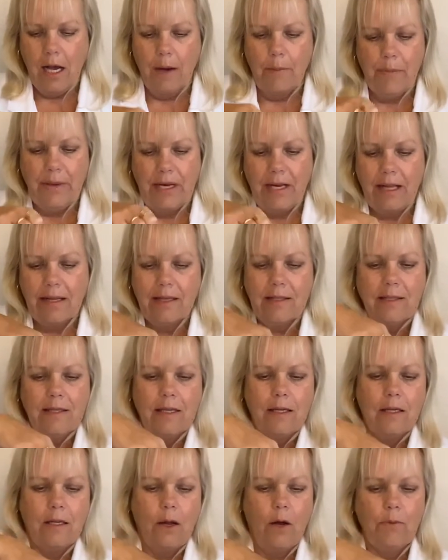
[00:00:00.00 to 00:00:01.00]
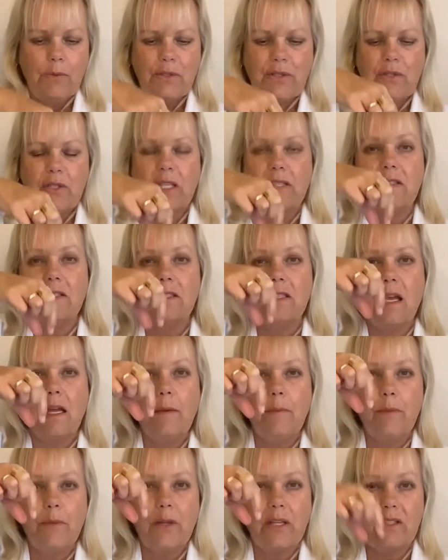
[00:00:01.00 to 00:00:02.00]
and like I said, it almost, the
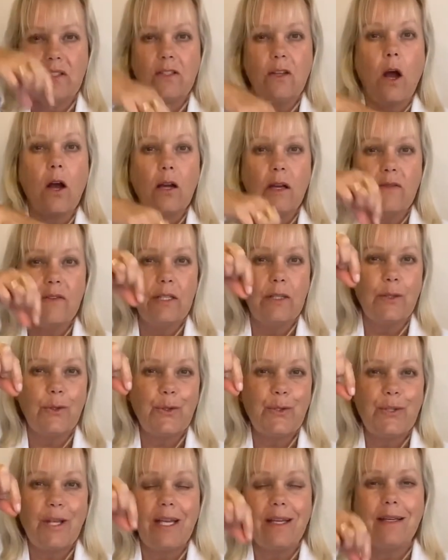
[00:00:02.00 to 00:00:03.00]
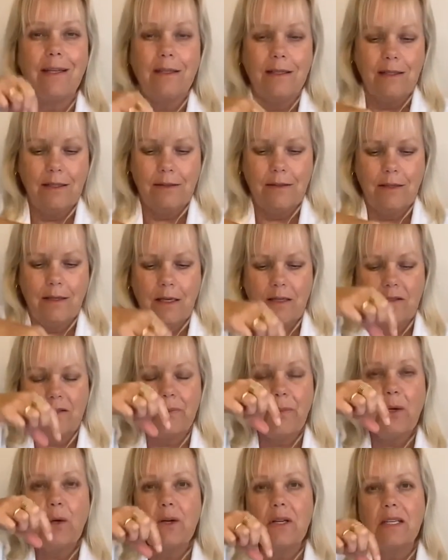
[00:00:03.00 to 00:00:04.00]
stalk of it looks like
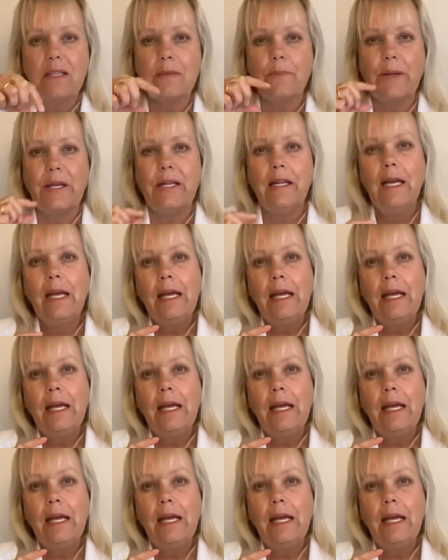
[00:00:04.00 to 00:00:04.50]
asparagus, but